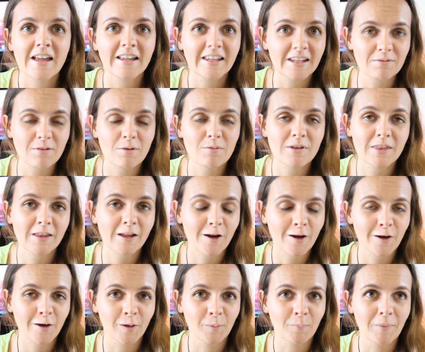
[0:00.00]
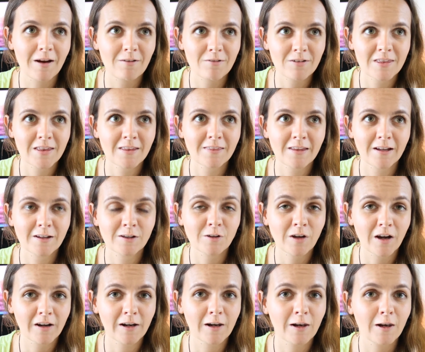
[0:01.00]
Give everything a home. Everything that you
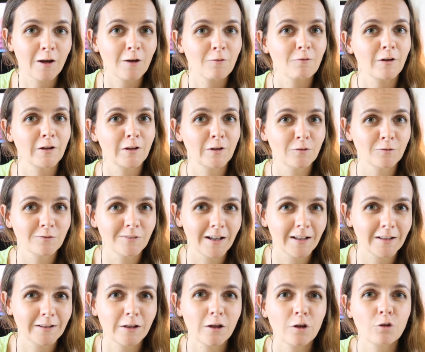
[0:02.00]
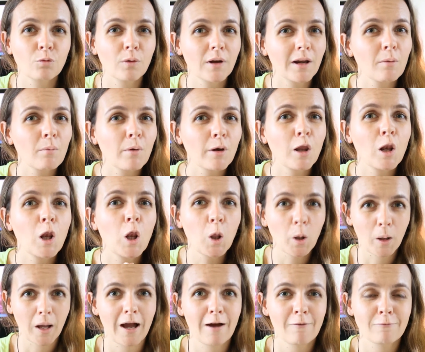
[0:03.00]
kind of love and you value, you'd really want to
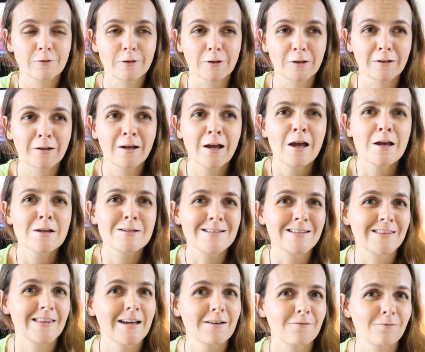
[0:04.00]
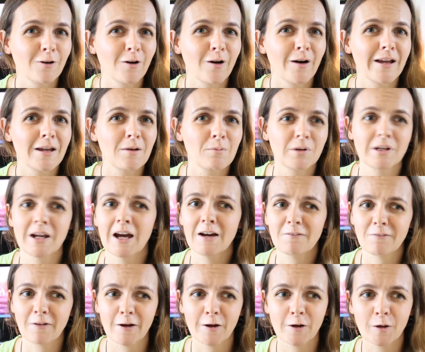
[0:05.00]
look after, so therefore it would
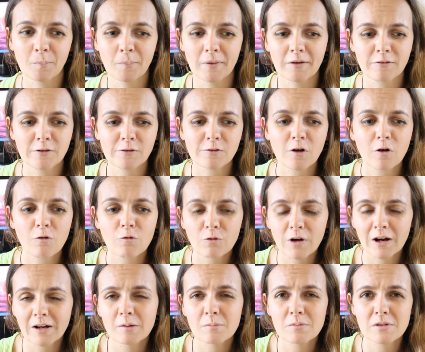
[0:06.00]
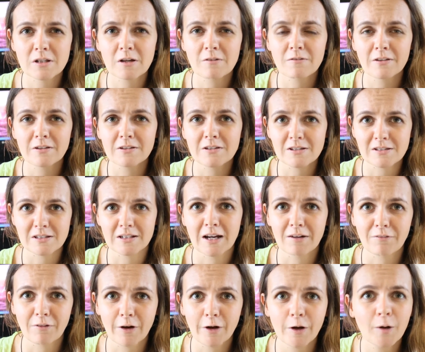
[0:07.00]
have a home. If you've got random stuff that doesn't
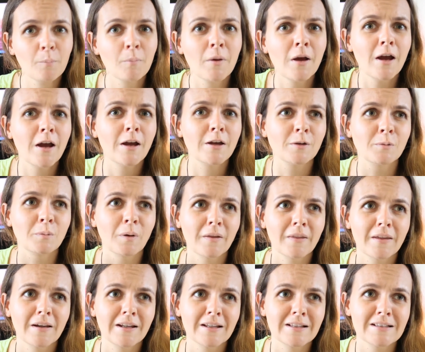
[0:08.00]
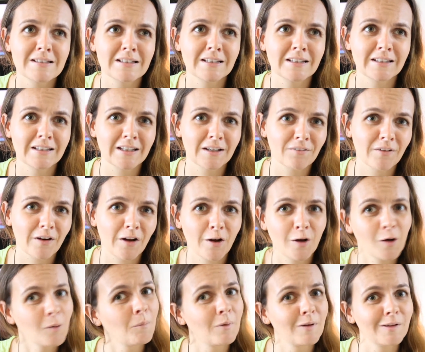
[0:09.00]
have a home, you either need to give it a
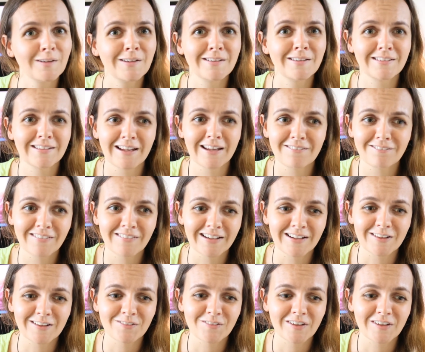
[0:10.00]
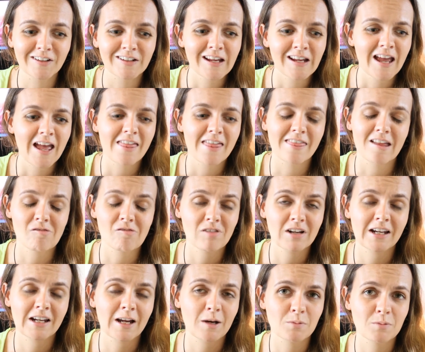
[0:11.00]
home or you need to get rid of it. That
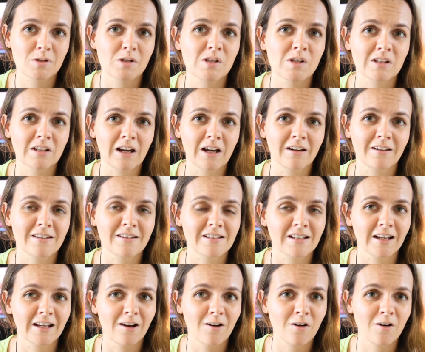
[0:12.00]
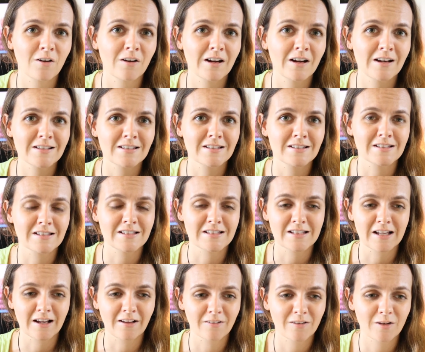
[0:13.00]
really helps you just kind of stay organised and to
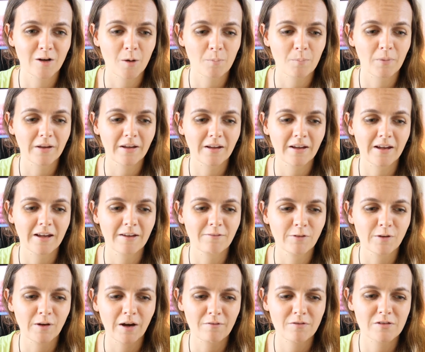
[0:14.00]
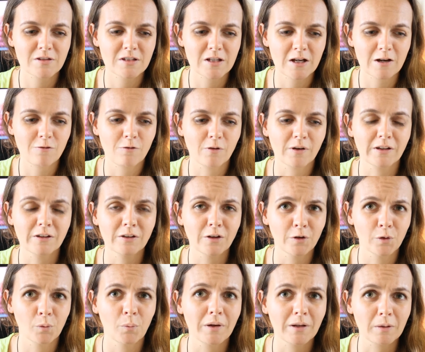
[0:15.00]
stay on top. Like if you have stuff where you
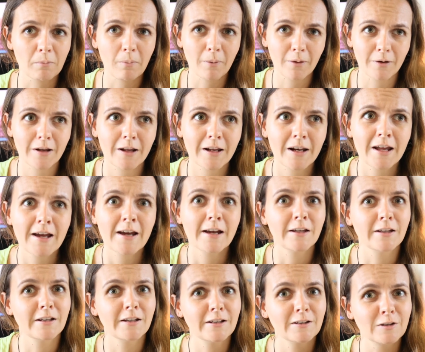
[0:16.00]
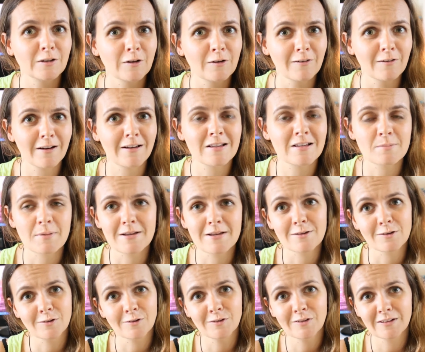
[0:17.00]
don't know where to put it, you need to create a
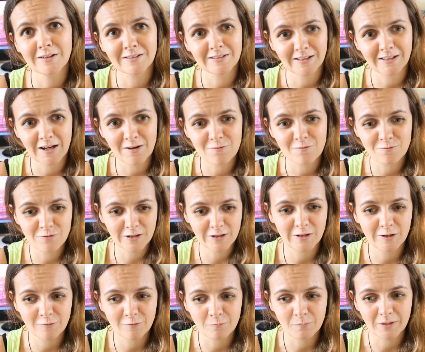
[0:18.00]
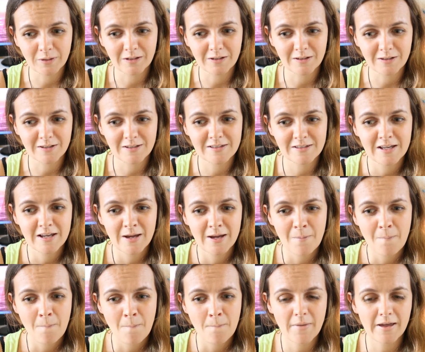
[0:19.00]
space or you need to get rid of, because
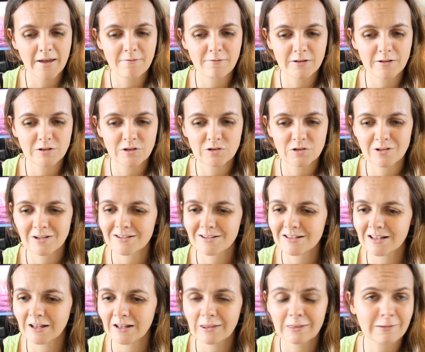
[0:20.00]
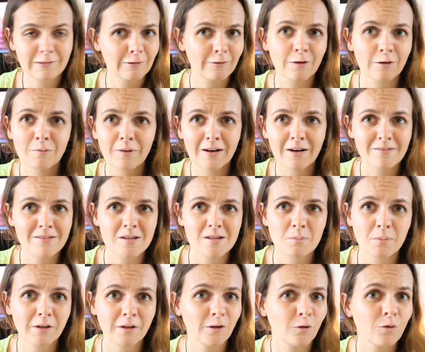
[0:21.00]
if it's just like thrown around
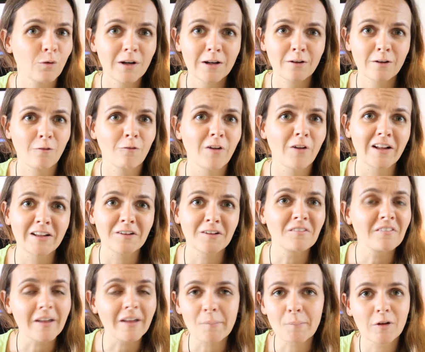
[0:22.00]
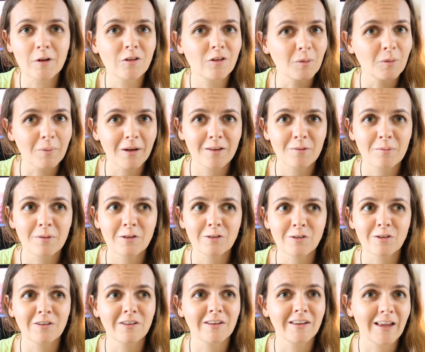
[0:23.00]
somewhere, you really don't value it that much. You might as well
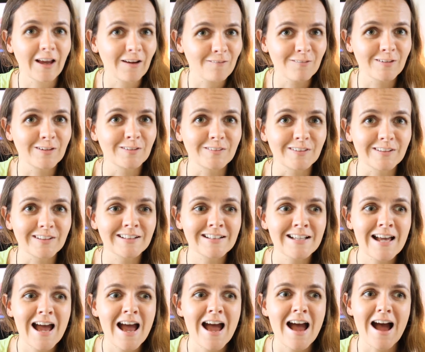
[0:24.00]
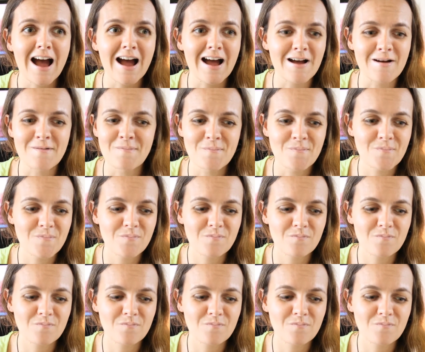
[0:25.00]
just get rid of it.